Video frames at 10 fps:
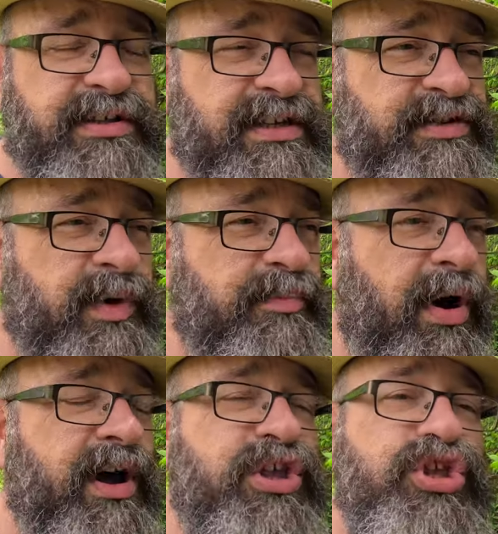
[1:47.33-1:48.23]
It's because we
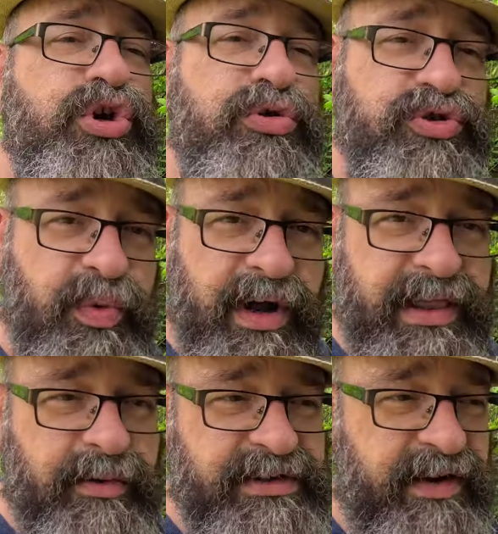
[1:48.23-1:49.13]
bought a used
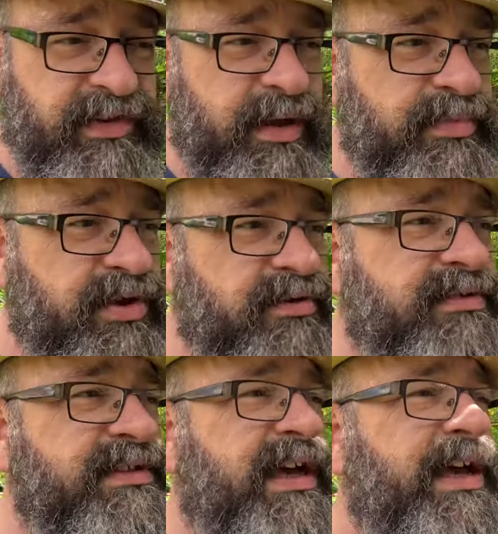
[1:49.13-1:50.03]
one that was heavily
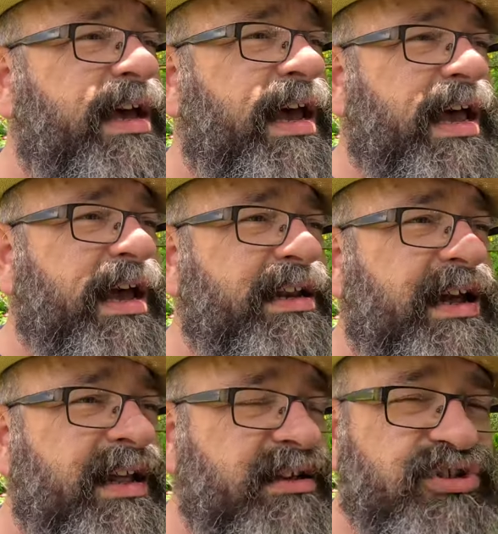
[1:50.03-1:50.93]
abused and
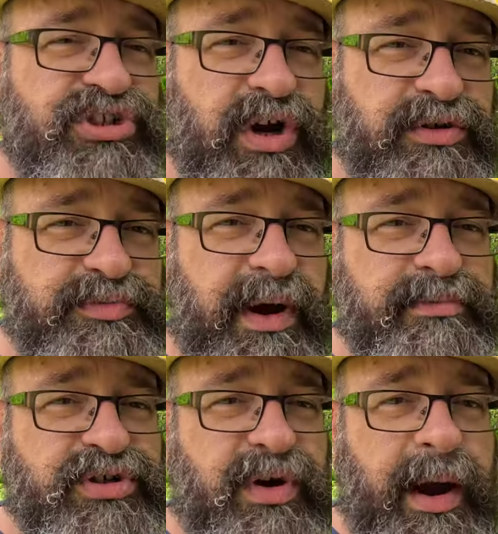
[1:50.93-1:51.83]
there's just always
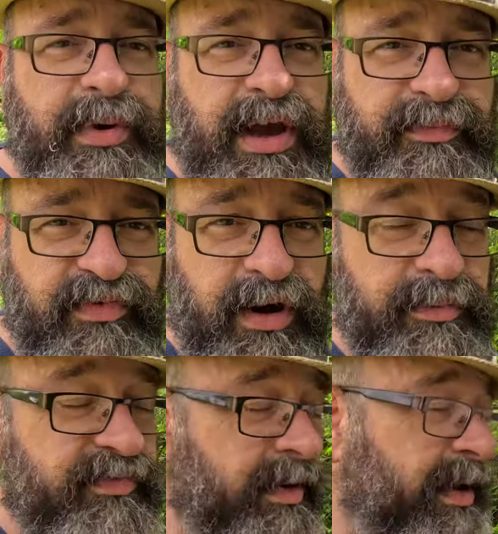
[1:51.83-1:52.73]
problems cropping up
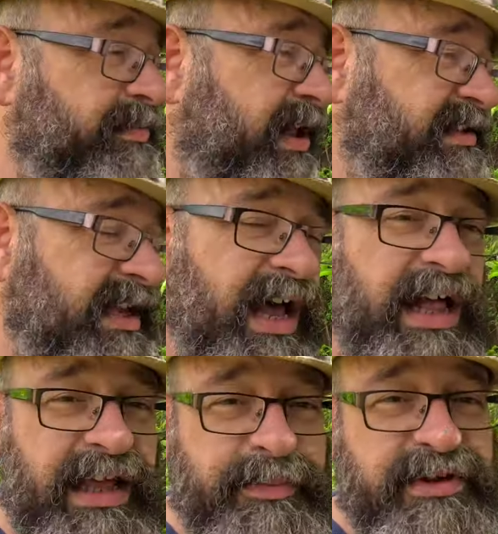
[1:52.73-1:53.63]
from it. Plus,
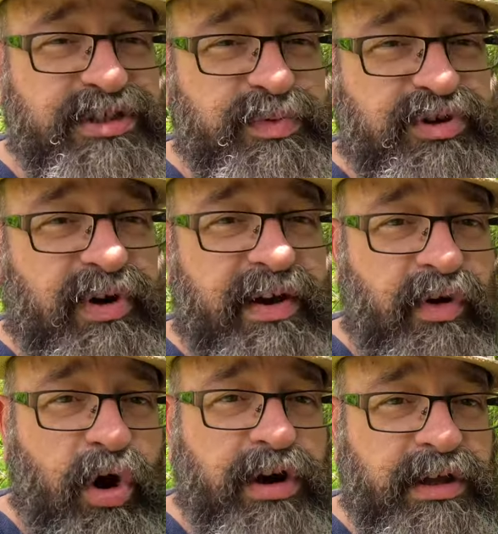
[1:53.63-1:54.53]
a lot of places we
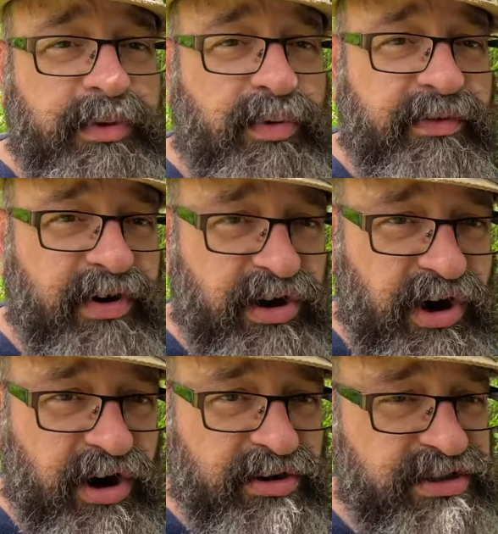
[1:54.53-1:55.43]
drive are a little bit rough on
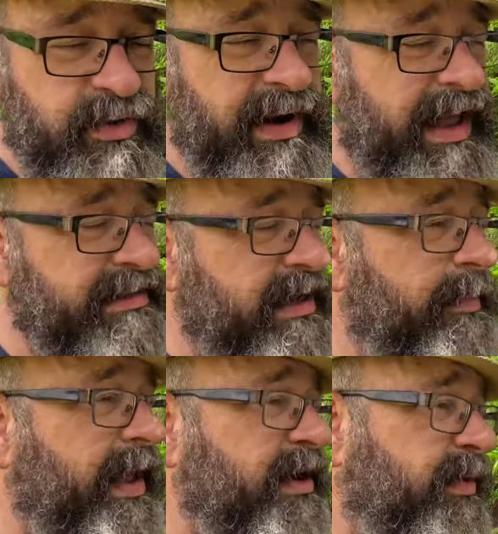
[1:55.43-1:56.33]
cars, so it adds
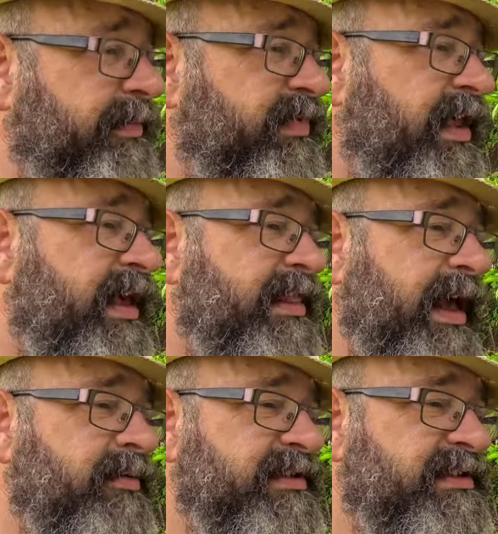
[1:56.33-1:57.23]
up. Anyway,
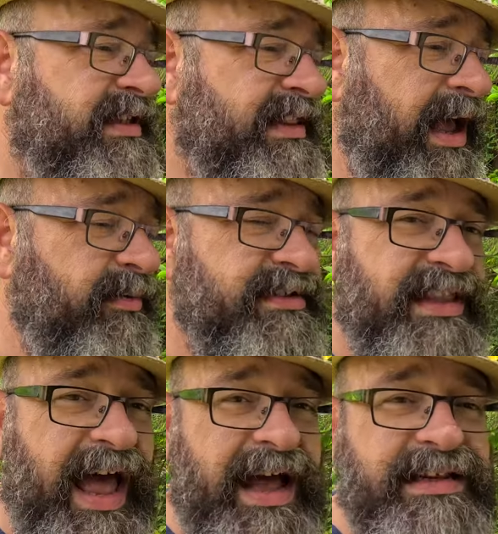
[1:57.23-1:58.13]
that was
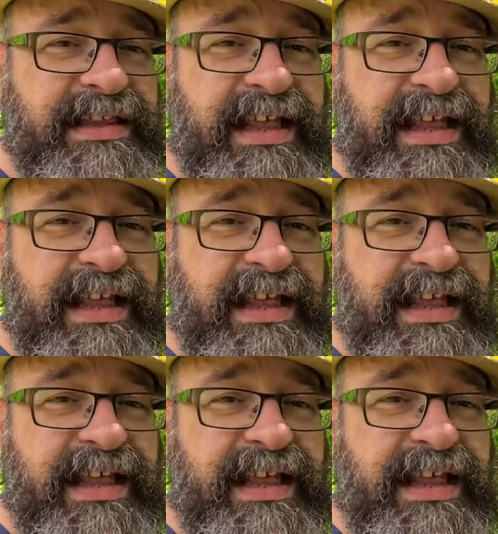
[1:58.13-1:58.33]
that.